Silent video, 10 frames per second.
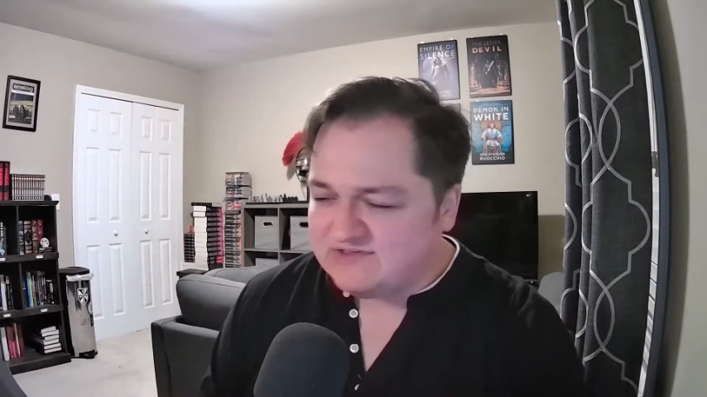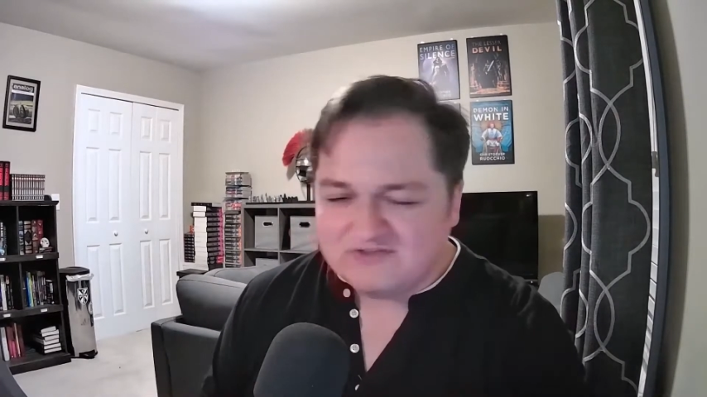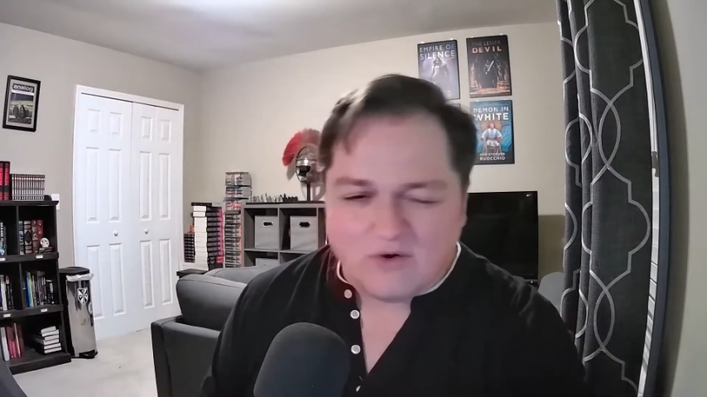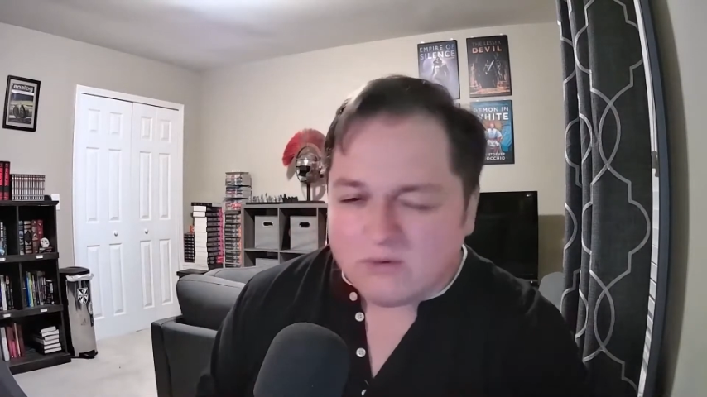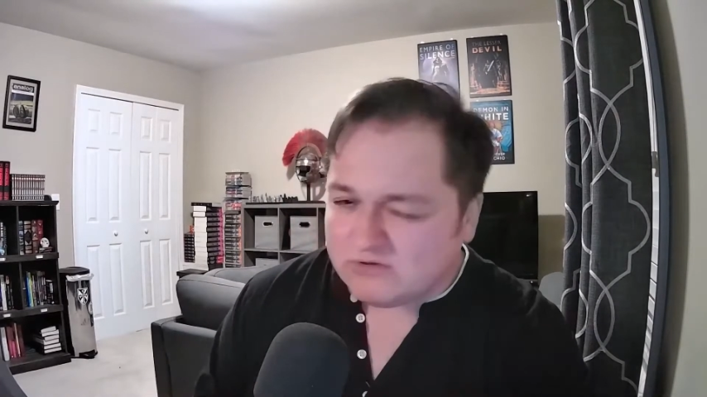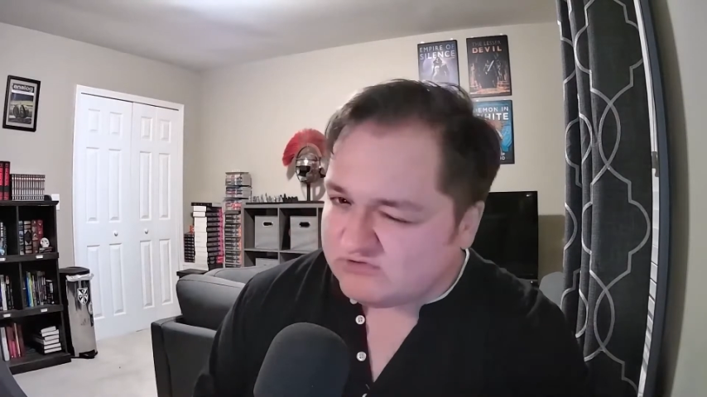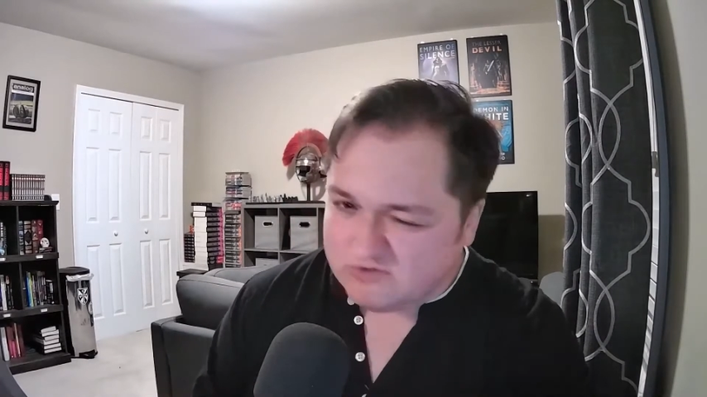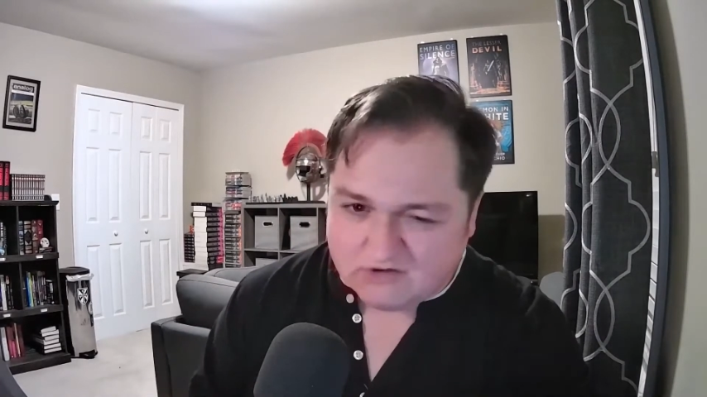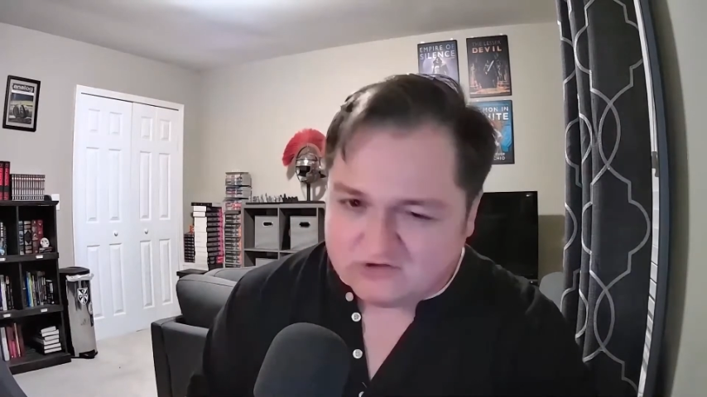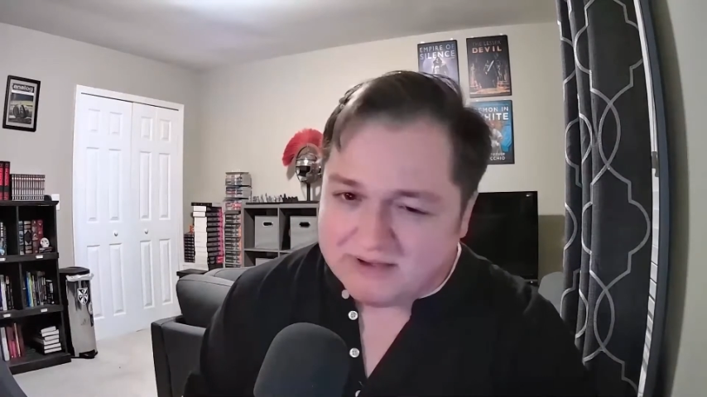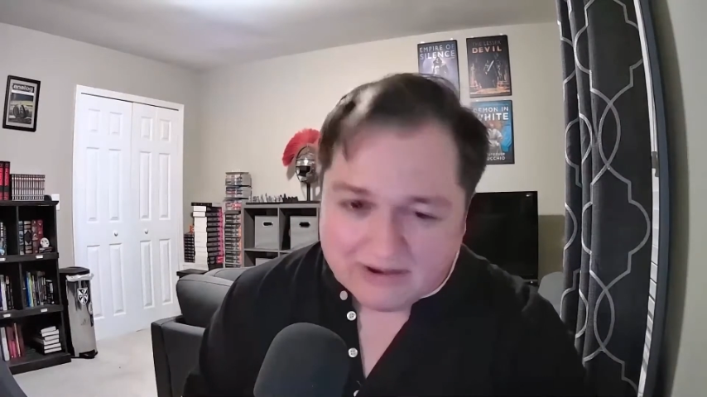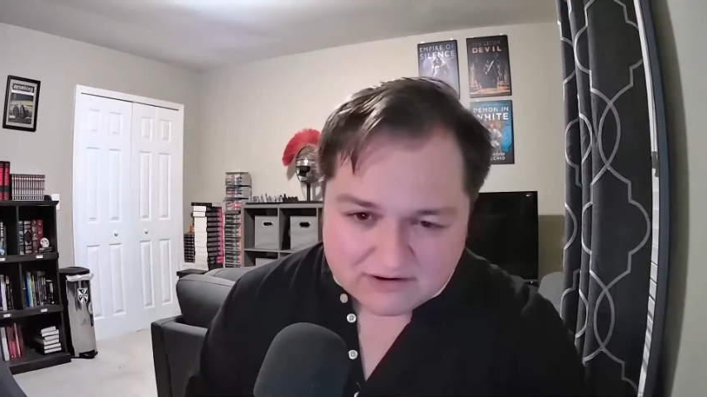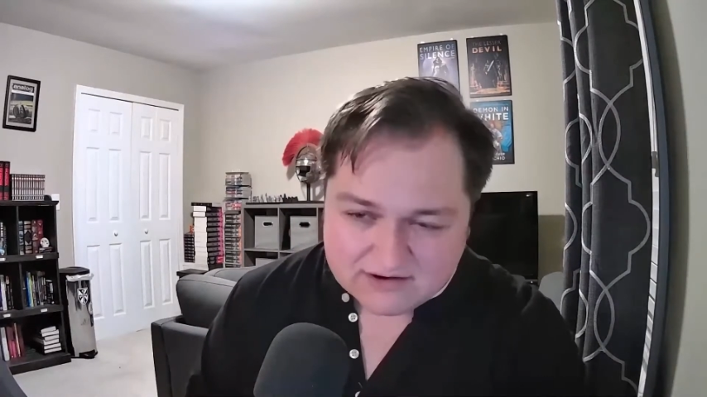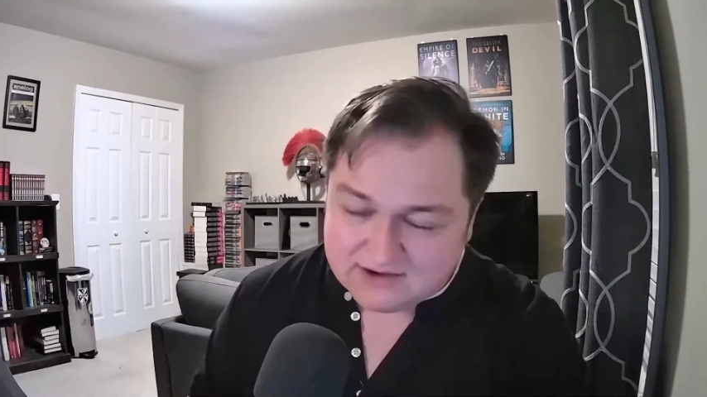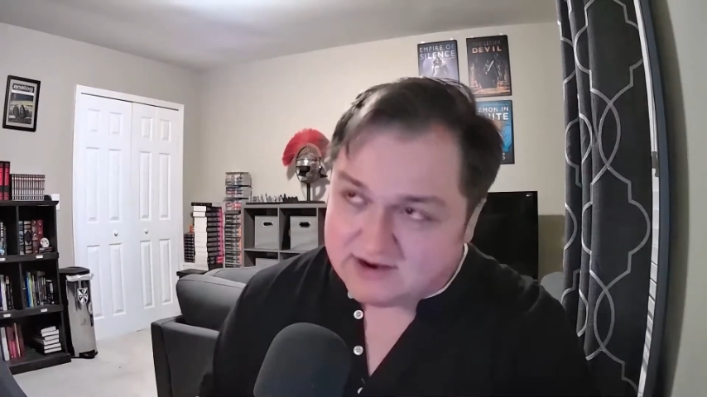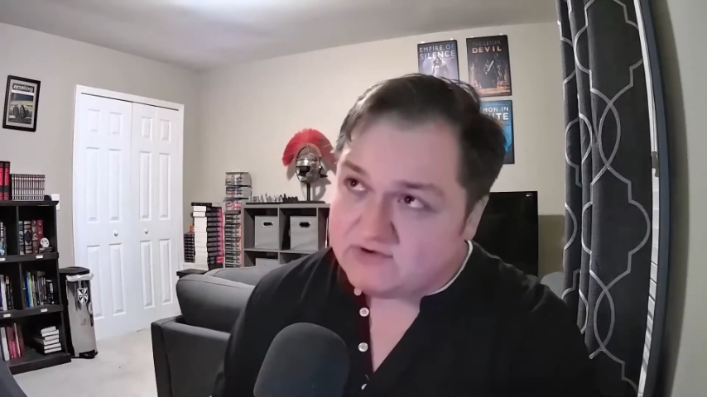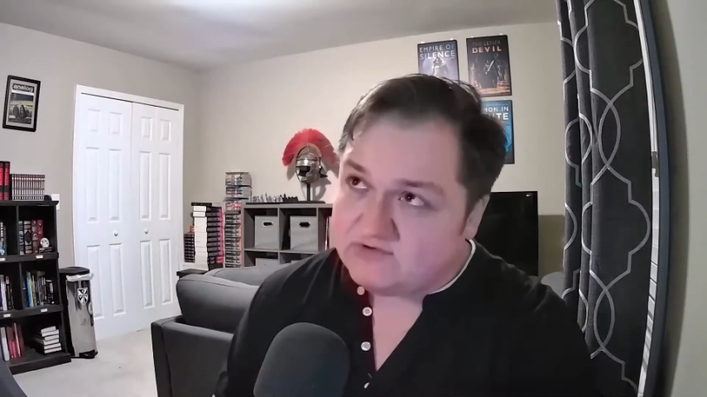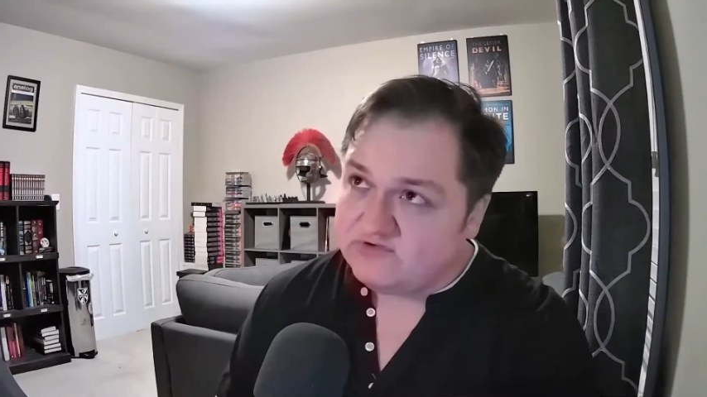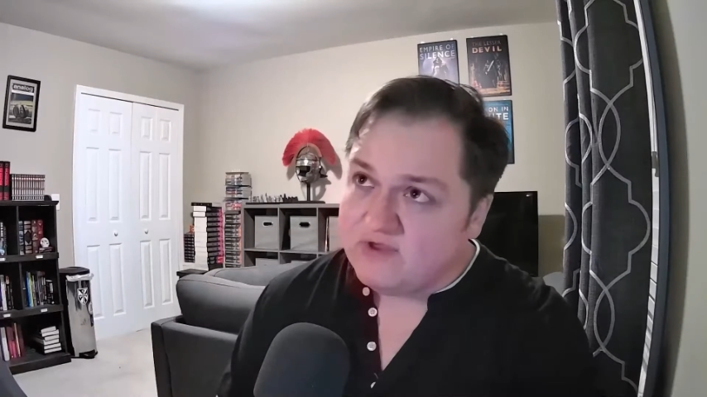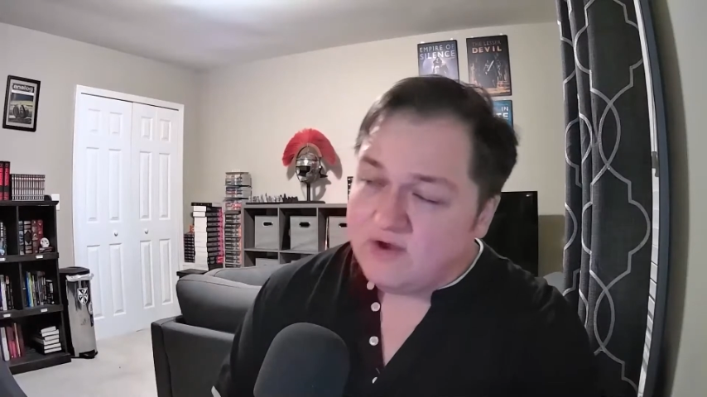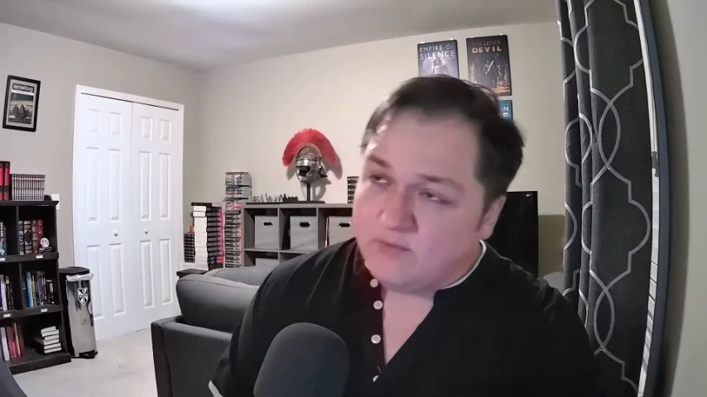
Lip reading: because no one's talked about it in years,